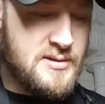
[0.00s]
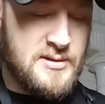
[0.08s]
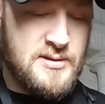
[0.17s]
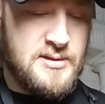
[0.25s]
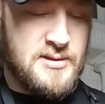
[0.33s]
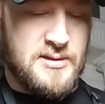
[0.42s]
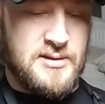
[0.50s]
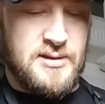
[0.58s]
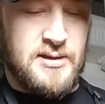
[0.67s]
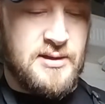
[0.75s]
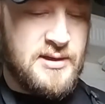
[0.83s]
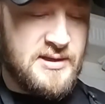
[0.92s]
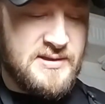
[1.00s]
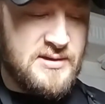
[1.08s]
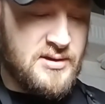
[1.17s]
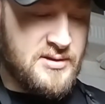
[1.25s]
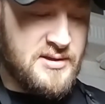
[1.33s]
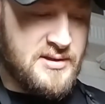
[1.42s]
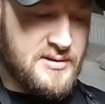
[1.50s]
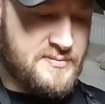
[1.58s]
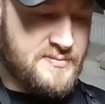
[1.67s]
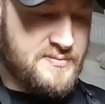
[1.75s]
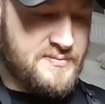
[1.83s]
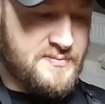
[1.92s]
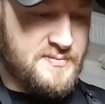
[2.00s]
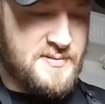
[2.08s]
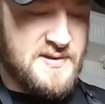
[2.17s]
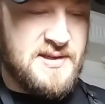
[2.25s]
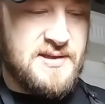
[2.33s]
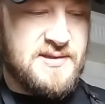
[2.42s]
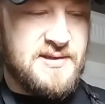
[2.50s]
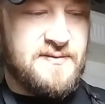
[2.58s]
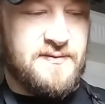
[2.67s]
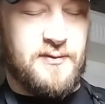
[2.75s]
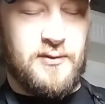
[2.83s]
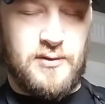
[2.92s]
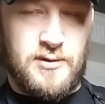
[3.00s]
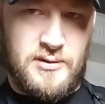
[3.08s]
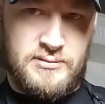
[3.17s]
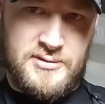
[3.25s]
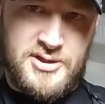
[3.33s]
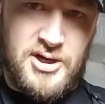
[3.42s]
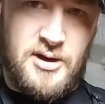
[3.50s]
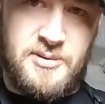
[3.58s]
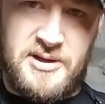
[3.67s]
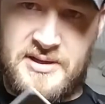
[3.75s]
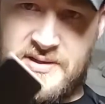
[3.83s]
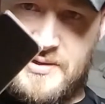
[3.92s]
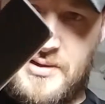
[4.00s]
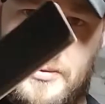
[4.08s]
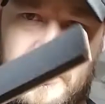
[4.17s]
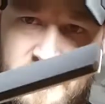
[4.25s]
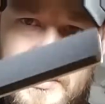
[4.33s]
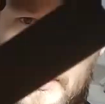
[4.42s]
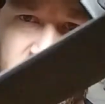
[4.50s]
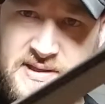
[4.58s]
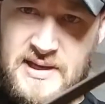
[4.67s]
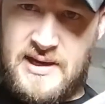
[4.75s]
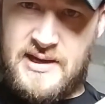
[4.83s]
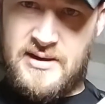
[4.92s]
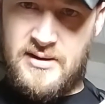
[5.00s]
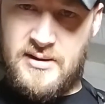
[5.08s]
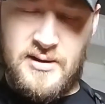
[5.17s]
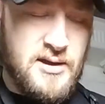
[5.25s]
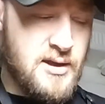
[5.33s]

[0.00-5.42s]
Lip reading: I think it's called the CC4 sharpening stone, this guy here,